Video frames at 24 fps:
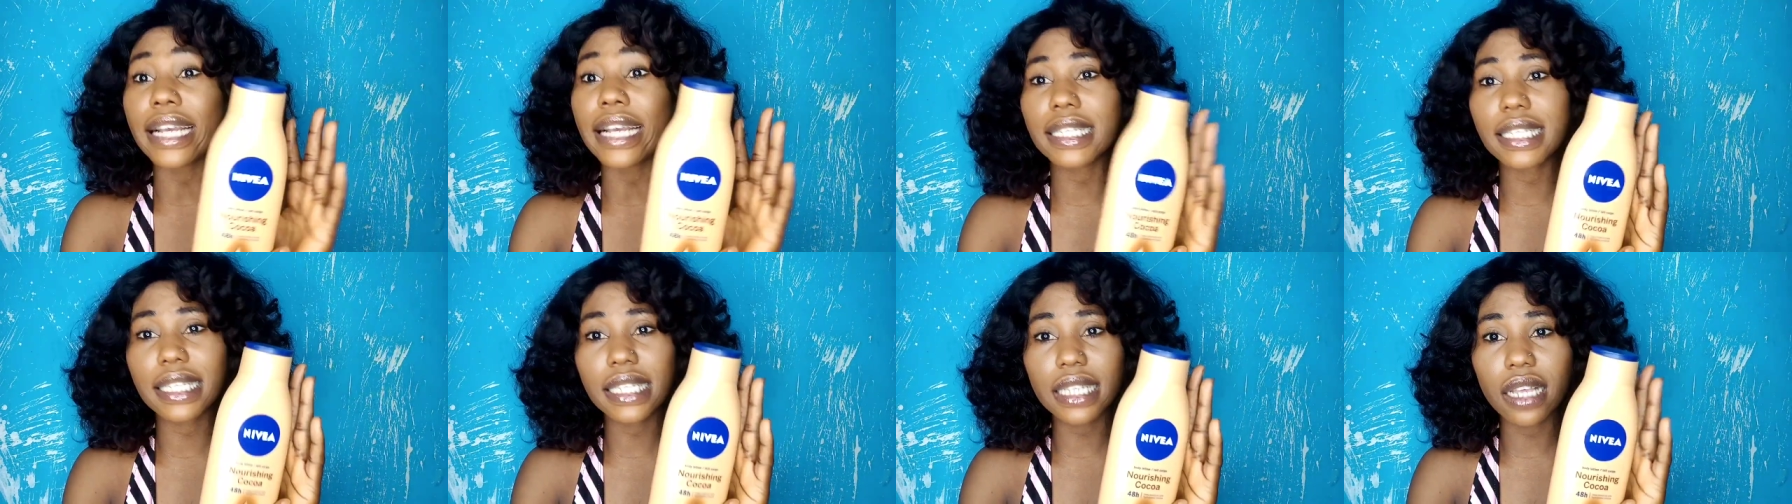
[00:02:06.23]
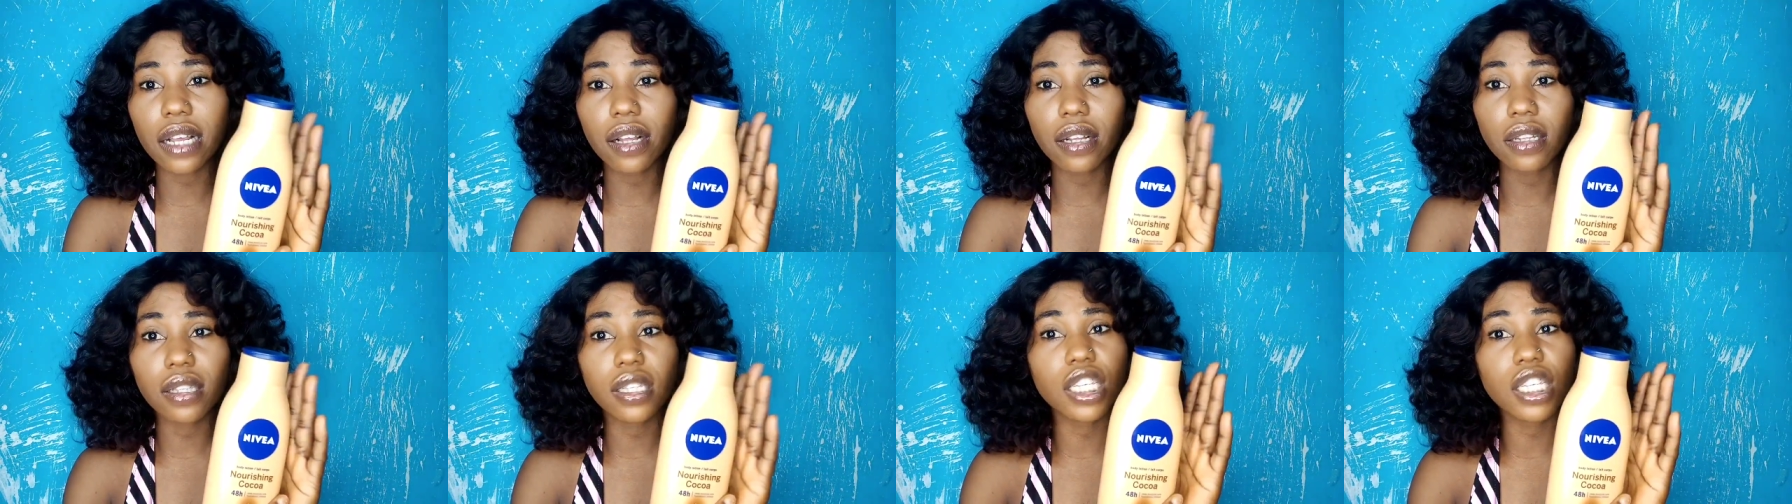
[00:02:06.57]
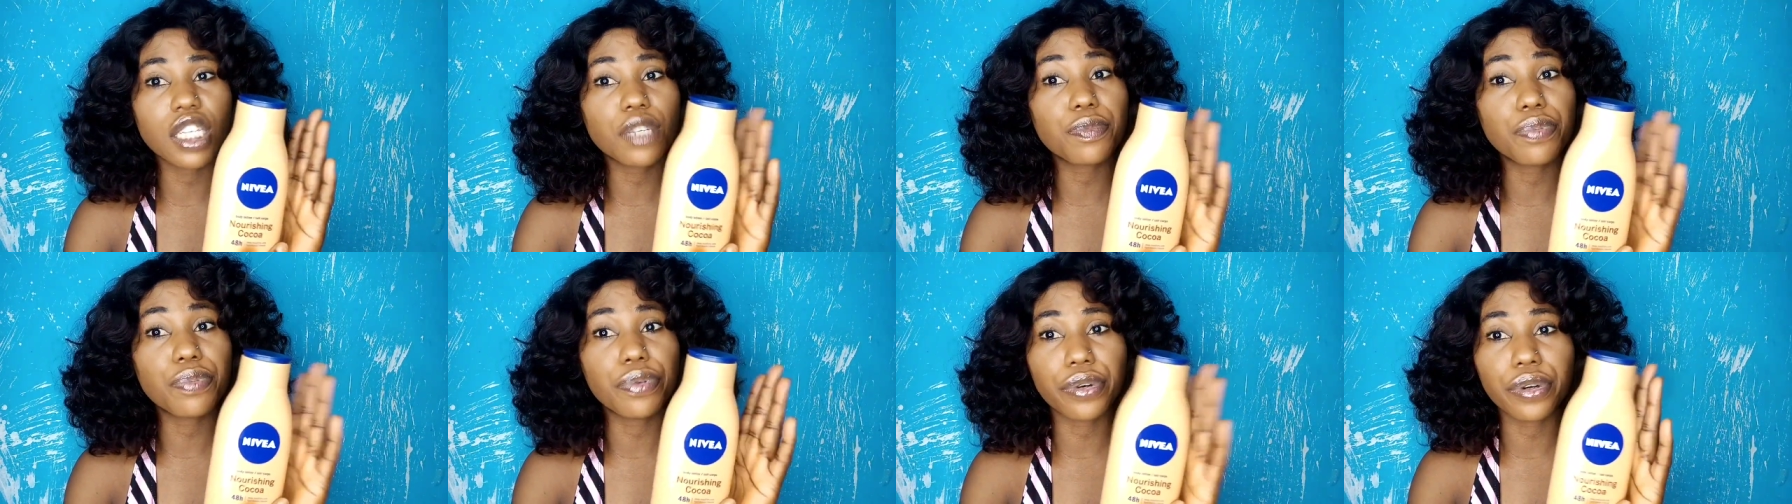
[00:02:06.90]
sell this
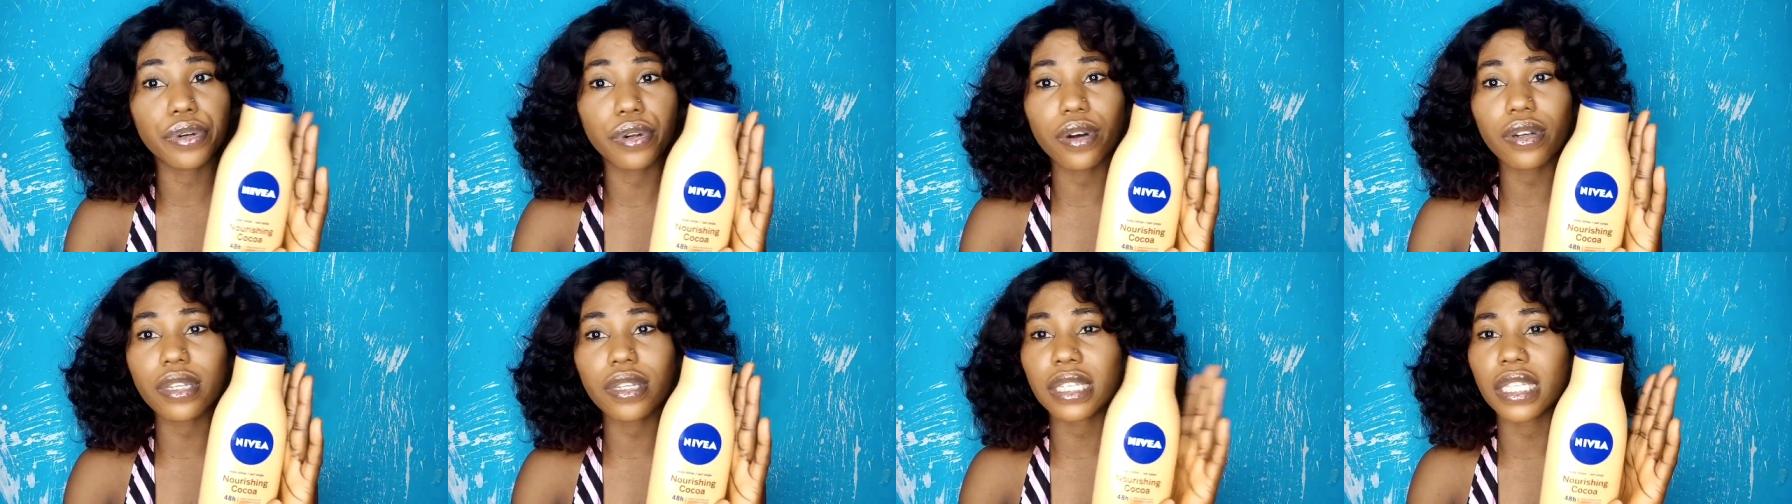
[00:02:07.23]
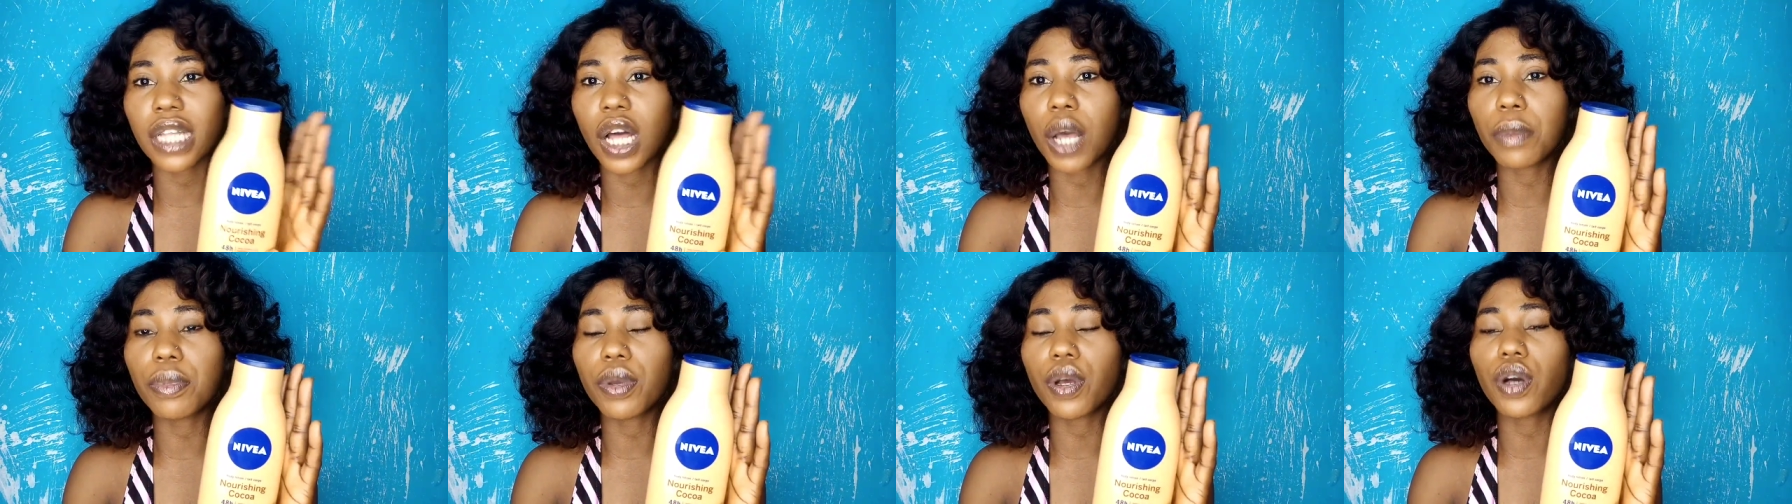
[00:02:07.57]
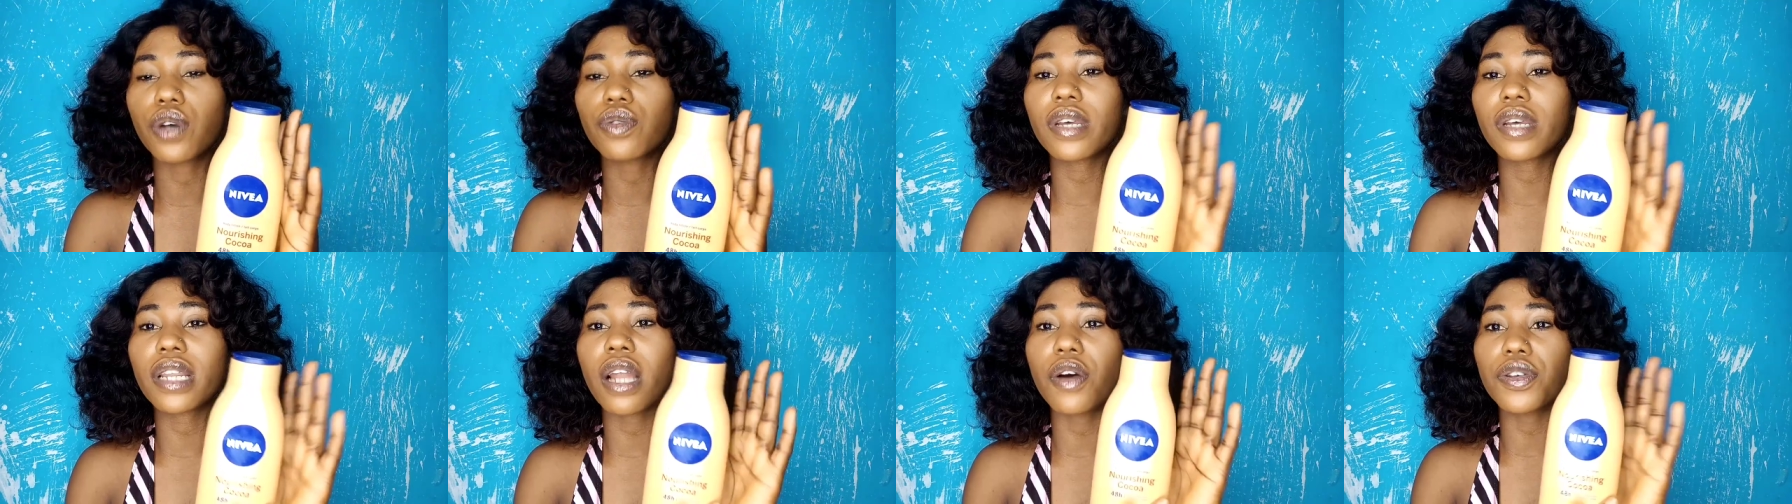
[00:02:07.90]
product now, because
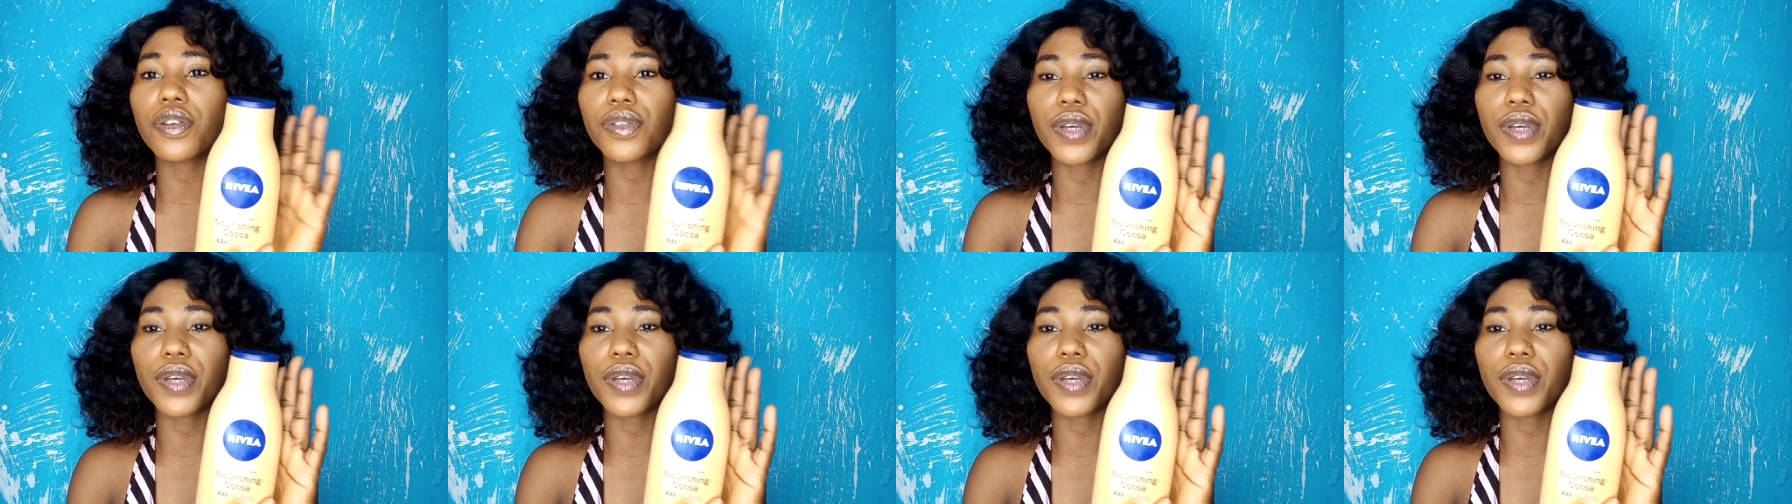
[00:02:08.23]
when I was